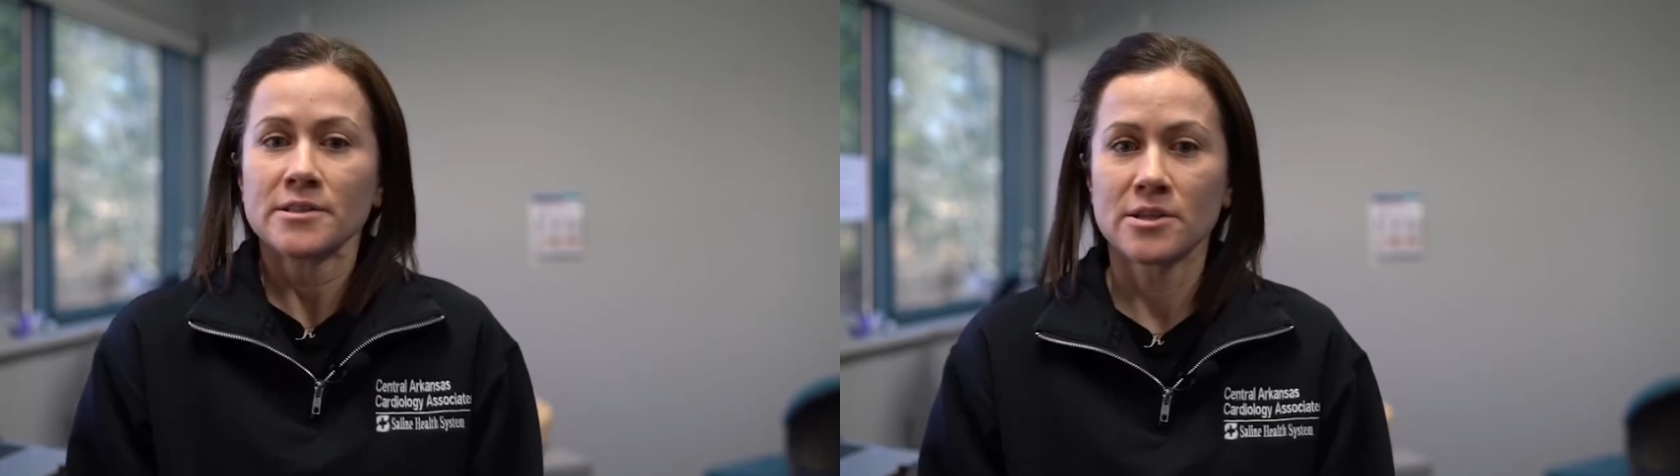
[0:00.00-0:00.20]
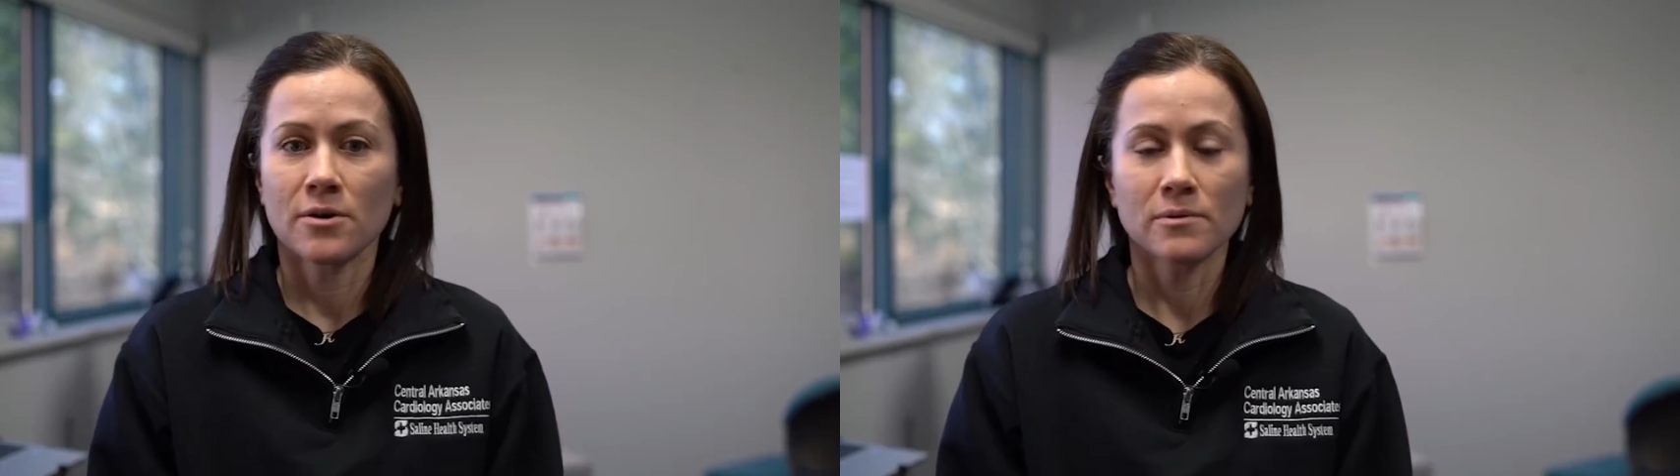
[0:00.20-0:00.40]

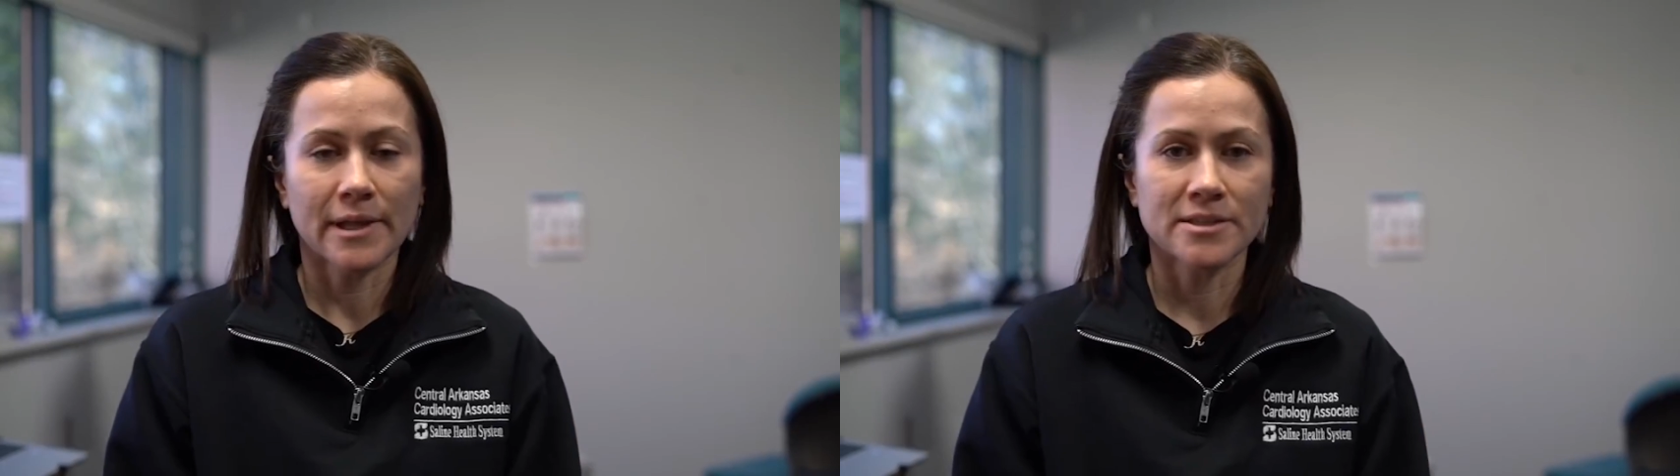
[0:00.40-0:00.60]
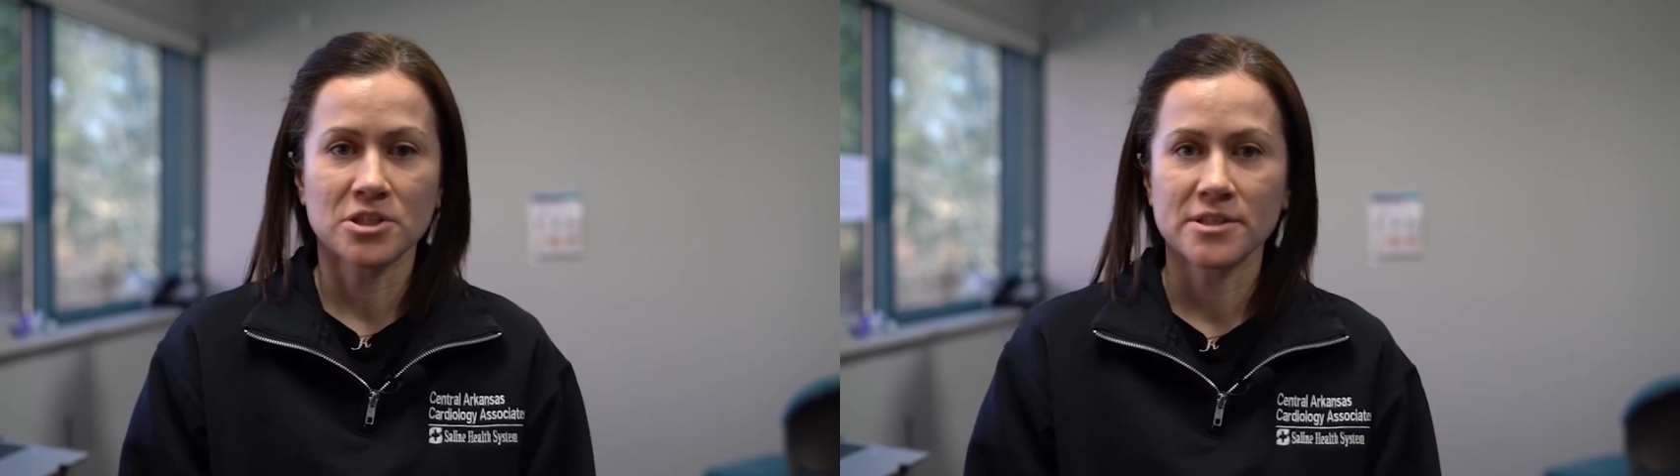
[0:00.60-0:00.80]
So
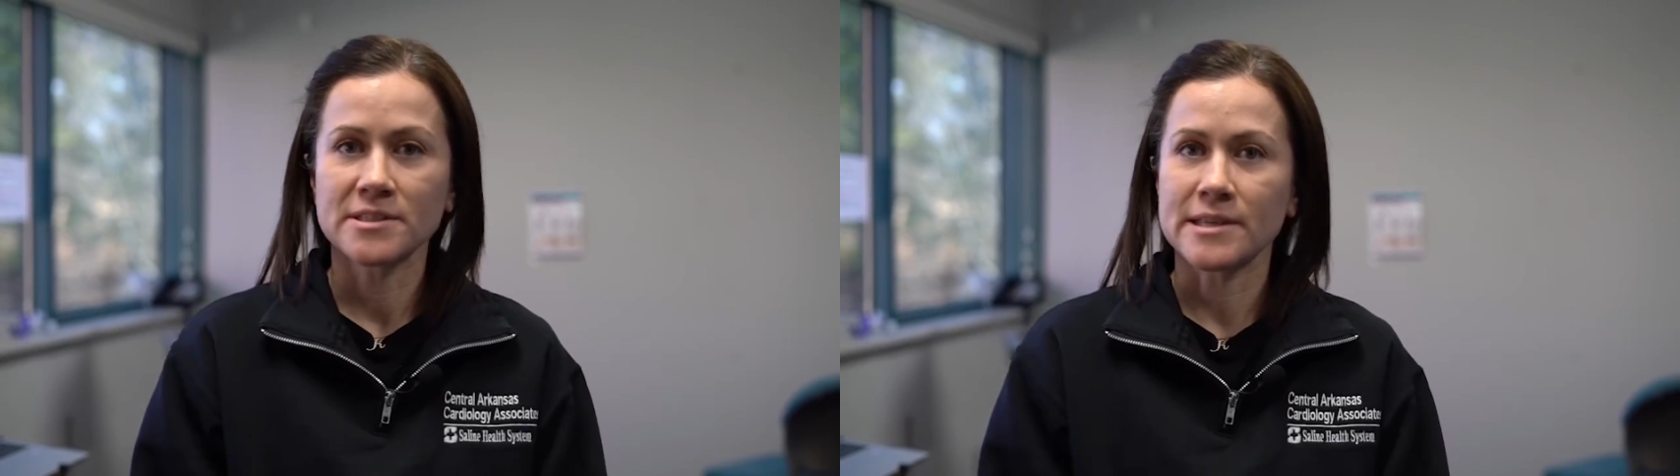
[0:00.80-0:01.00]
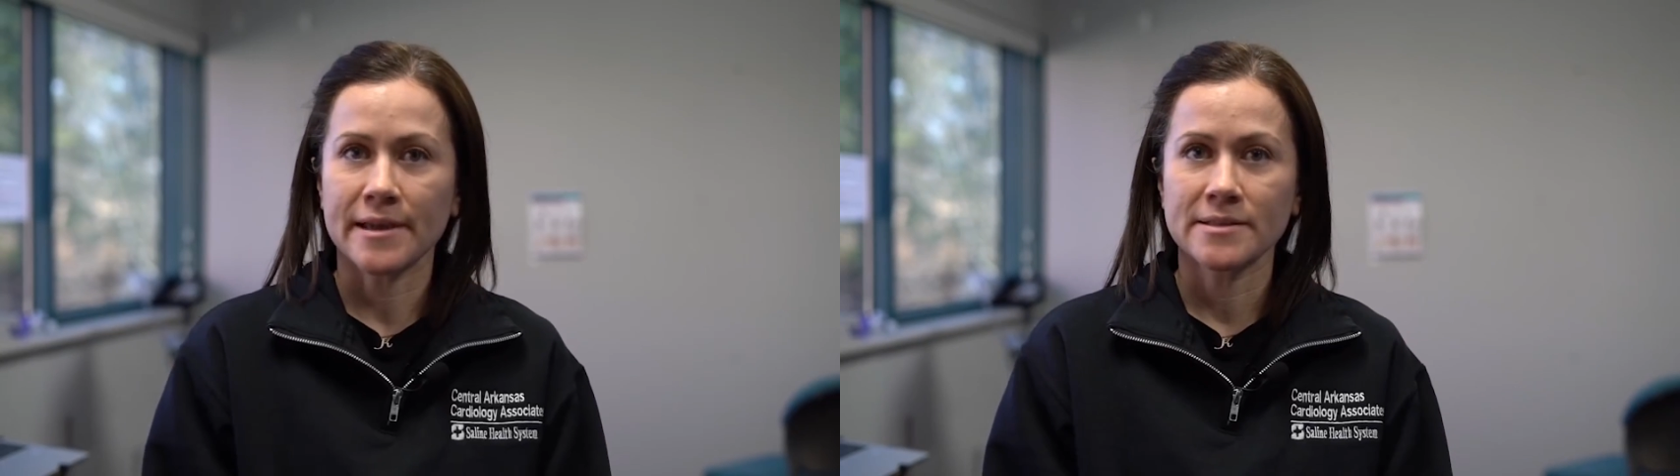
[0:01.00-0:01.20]
let's
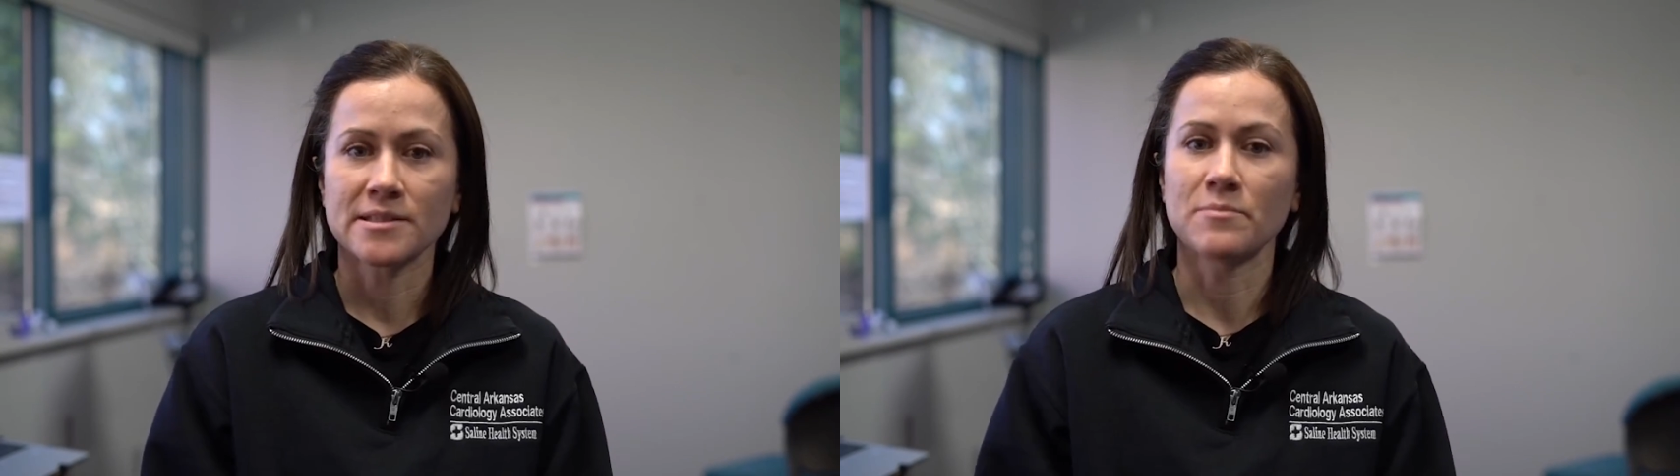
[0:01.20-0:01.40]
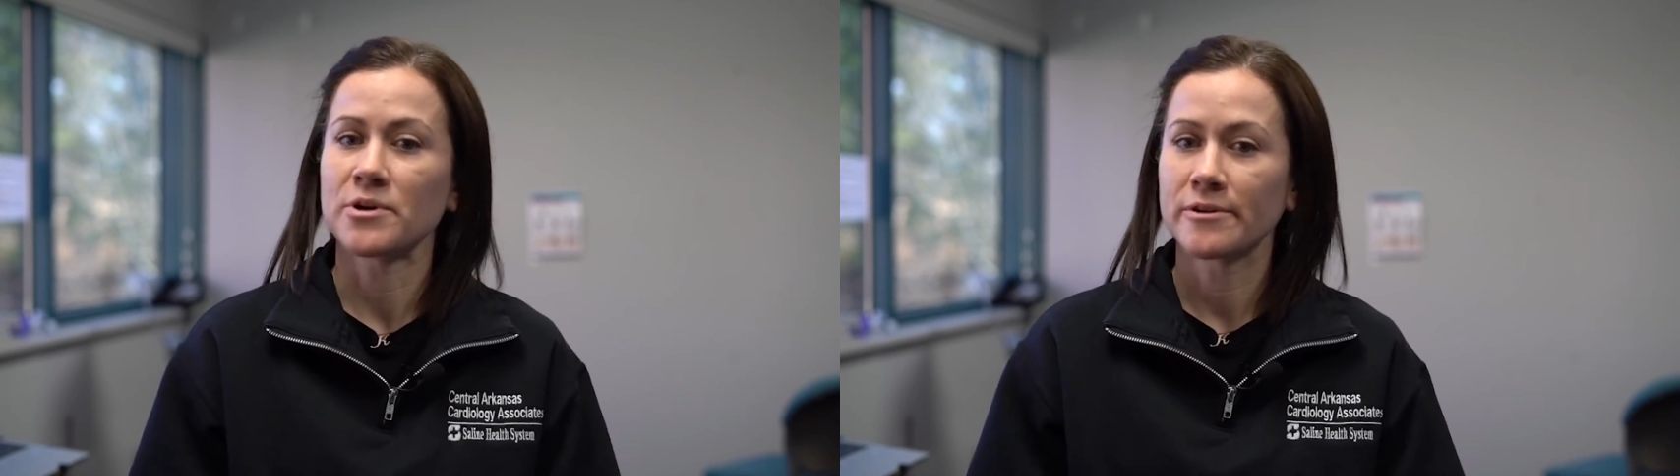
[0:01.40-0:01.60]
just say
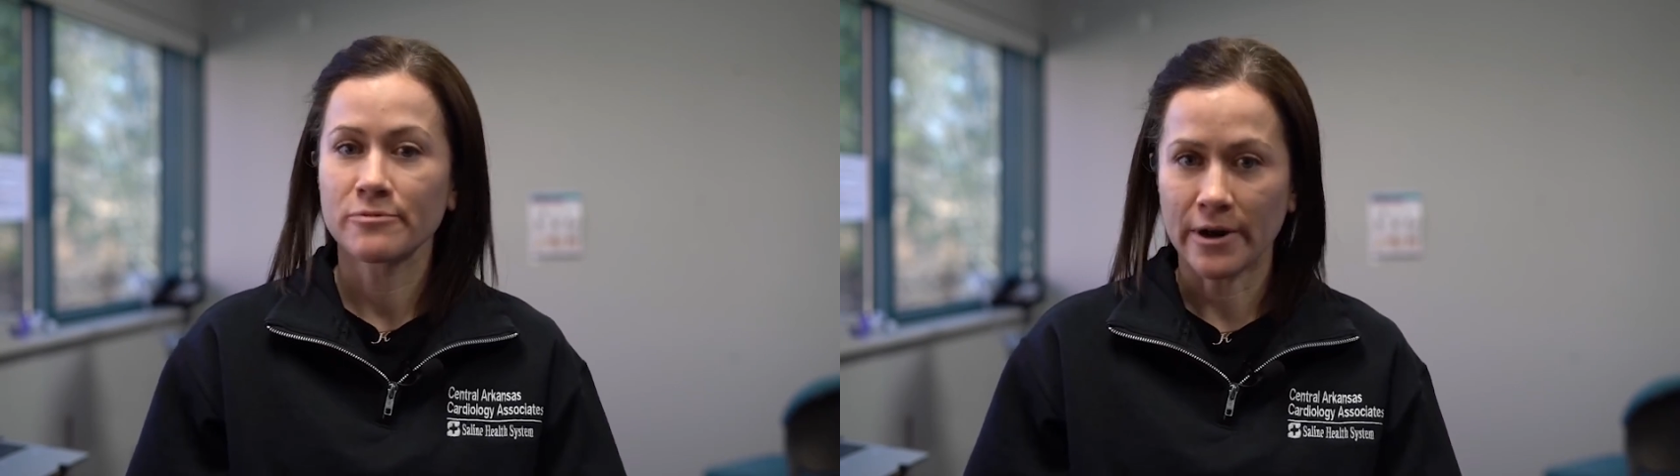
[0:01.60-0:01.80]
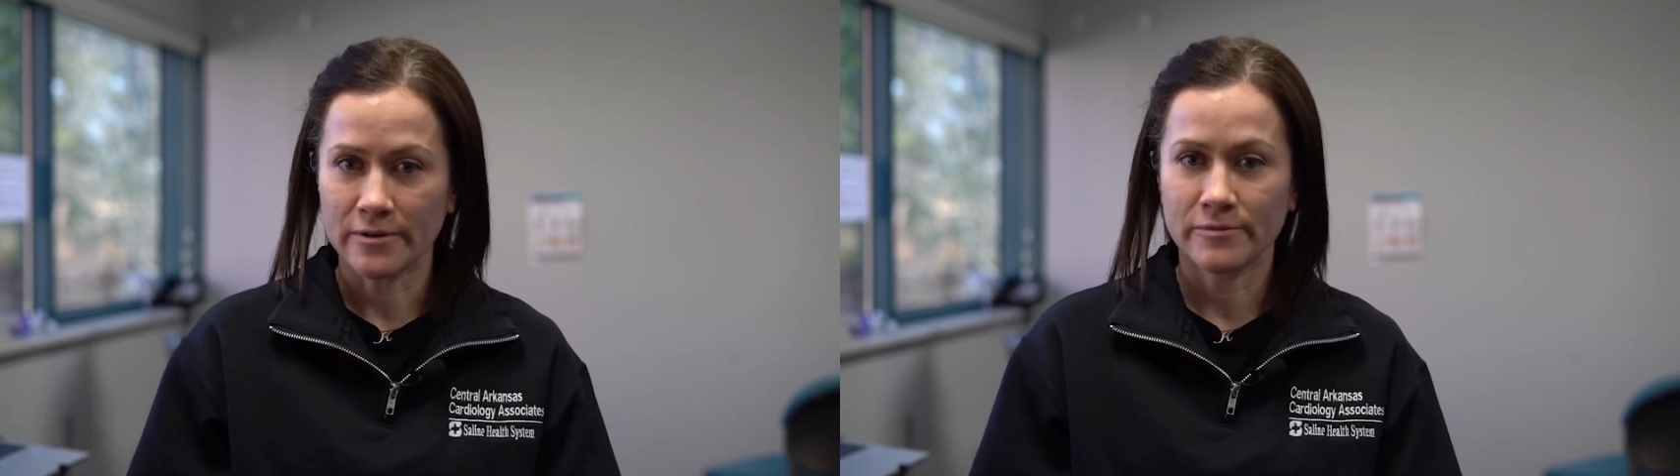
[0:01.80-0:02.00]
someone in
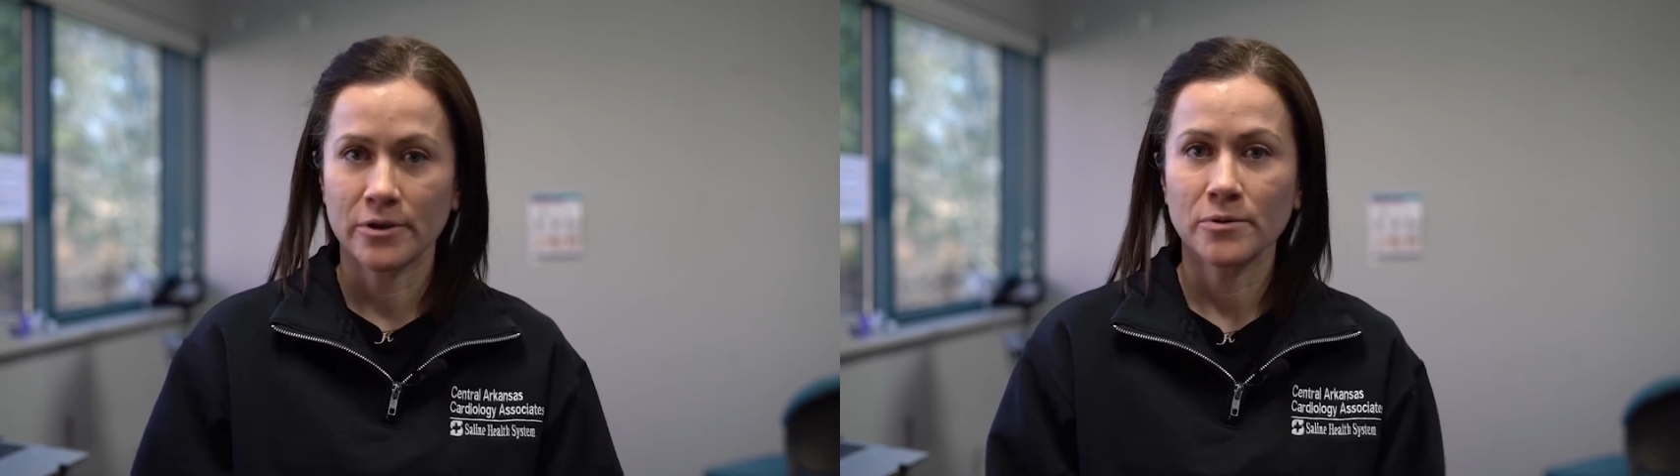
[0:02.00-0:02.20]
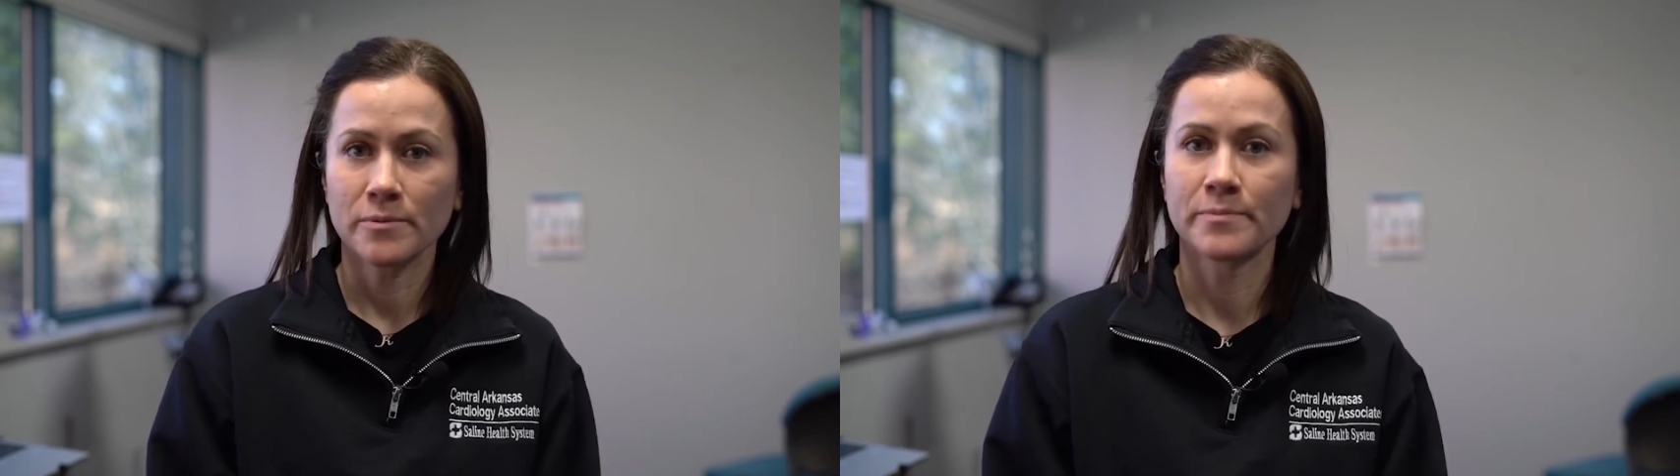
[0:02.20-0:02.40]
front of
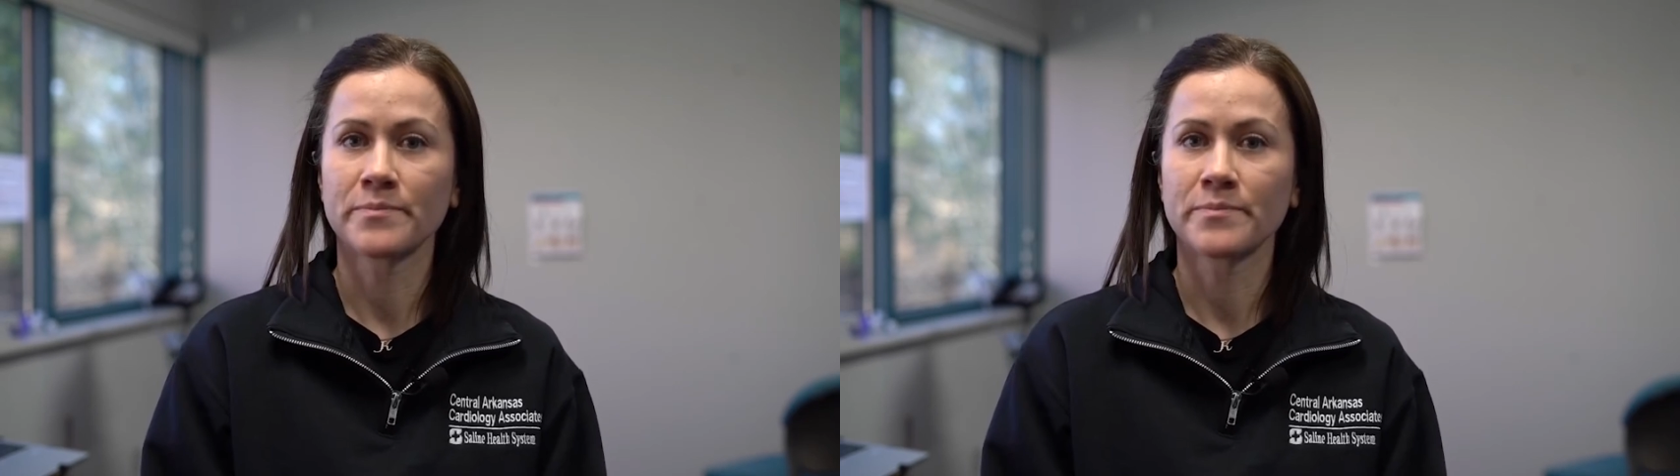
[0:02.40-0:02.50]
you